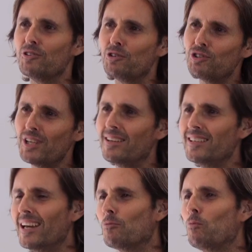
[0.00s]
to shut
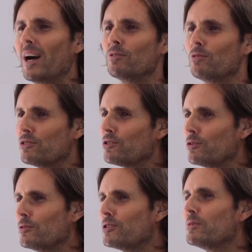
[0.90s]
down one or
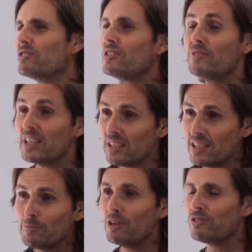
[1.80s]
two specific
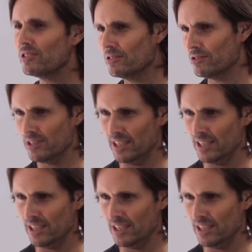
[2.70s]
emotions,